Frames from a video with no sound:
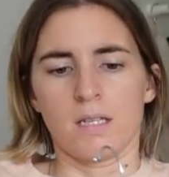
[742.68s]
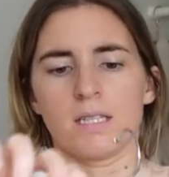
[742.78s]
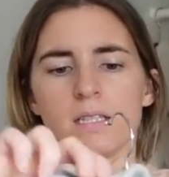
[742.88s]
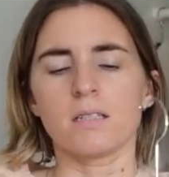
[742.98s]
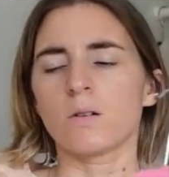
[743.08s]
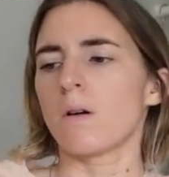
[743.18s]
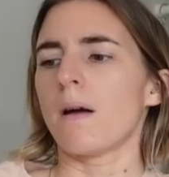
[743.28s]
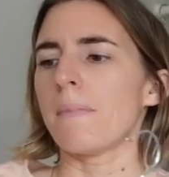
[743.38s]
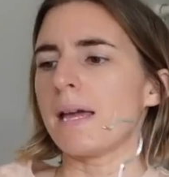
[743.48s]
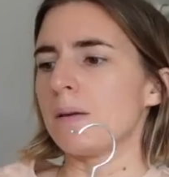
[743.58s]
This is
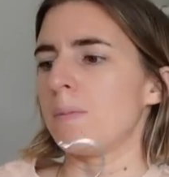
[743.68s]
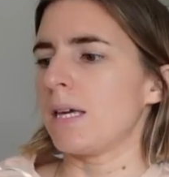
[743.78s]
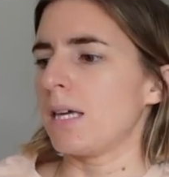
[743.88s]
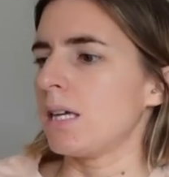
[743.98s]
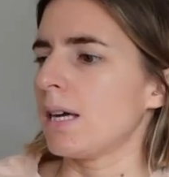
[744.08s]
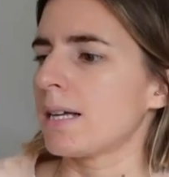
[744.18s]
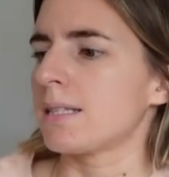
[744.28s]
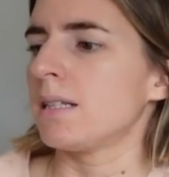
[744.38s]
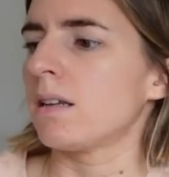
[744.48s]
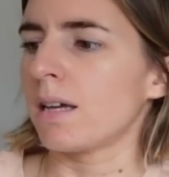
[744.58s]
a maybe,
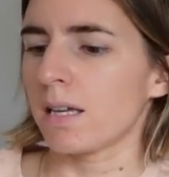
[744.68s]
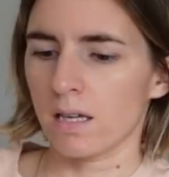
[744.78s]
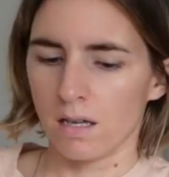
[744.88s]
as in like,